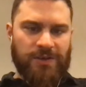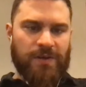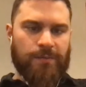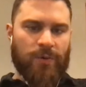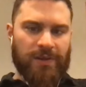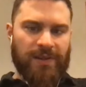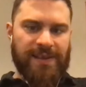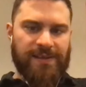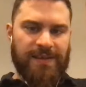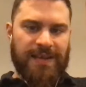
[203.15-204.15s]
you're more
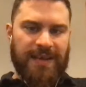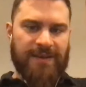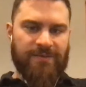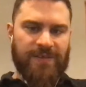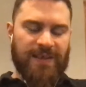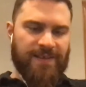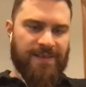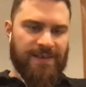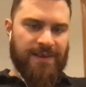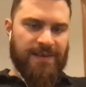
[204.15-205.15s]
likely to have this
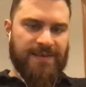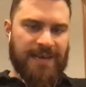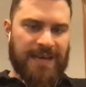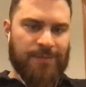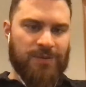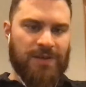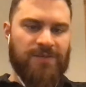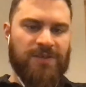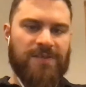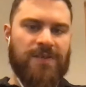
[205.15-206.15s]
as an option
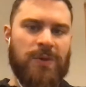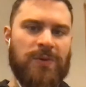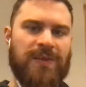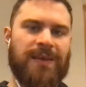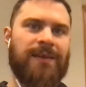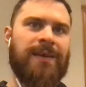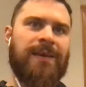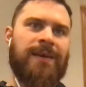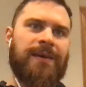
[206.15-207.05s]
of just using